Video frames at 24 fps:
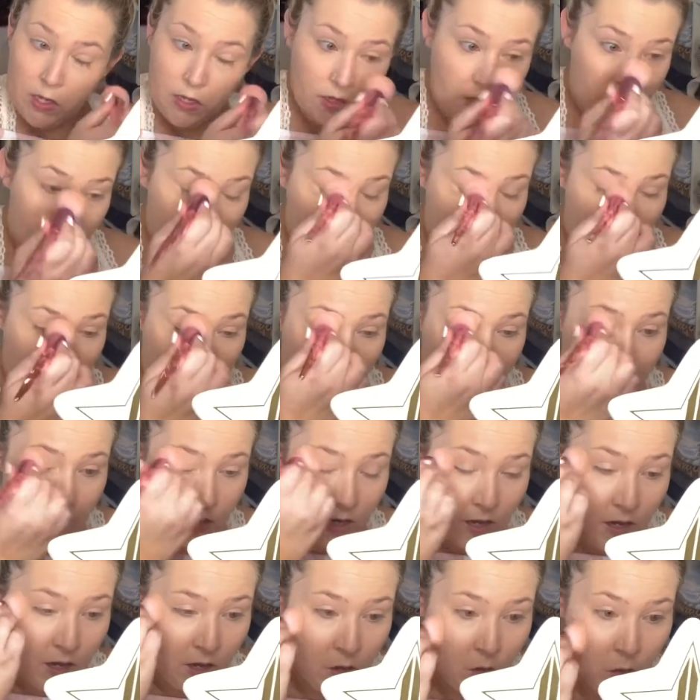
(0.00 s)

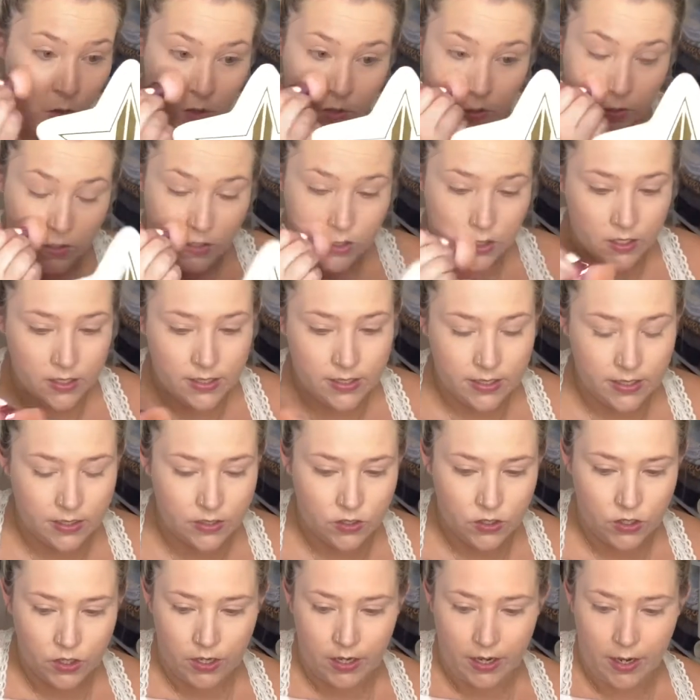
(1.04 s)
Then just
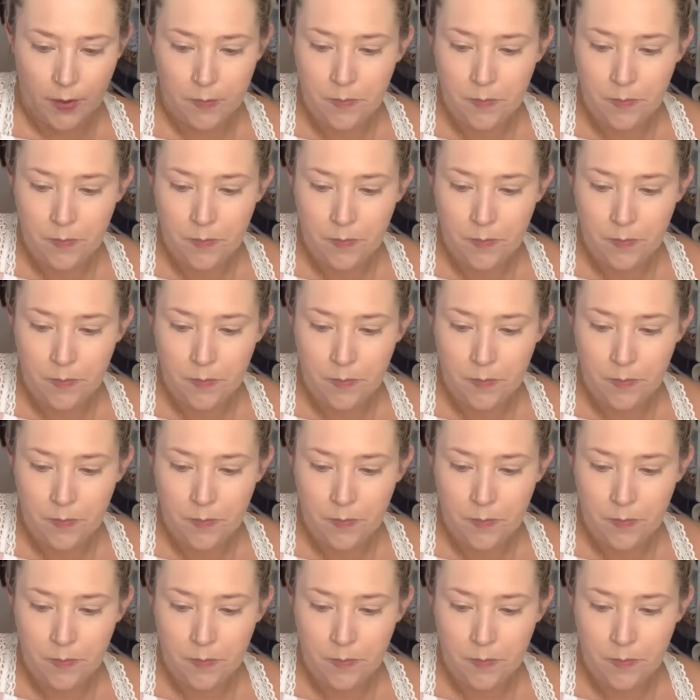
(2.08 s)
yesterday